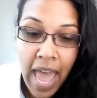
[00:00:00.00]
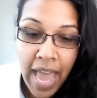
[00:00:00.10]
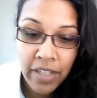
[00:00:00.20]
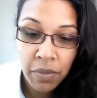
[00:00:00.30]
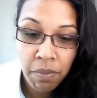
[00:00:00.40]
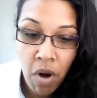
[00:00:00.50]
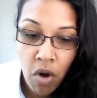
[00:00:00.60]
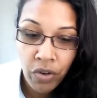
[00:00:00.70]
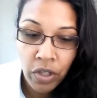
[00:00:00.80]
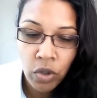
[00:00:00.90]
and
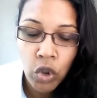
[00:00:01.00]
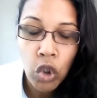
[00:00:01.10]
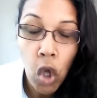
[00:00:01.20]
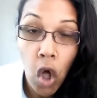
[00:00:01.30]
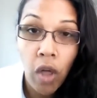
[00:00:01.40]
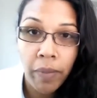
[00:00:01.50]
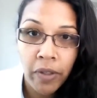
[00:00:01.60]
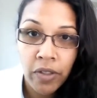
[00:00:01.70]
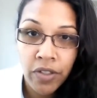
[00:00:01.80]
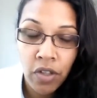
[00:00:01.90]
Mario
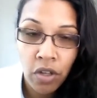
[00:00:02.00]
Chalmers,